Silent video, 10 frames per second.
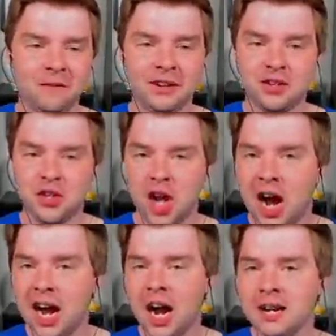And if it's
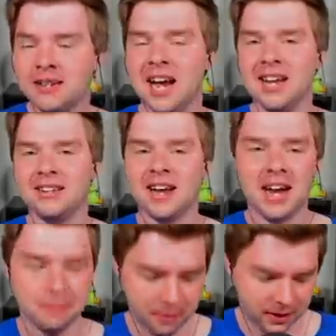not a dead
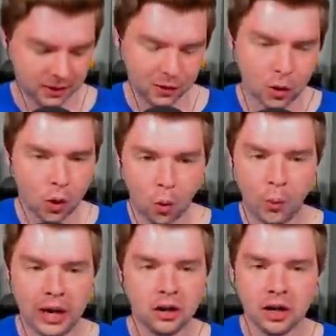typing,
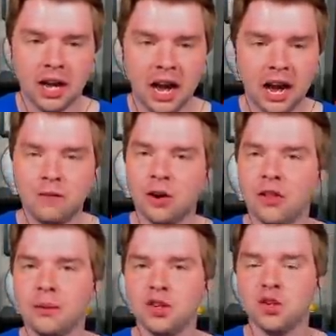we are gonna have one of
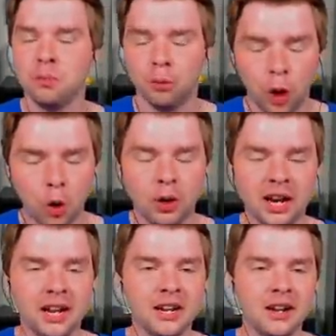the most
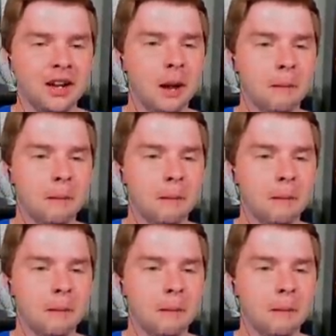broken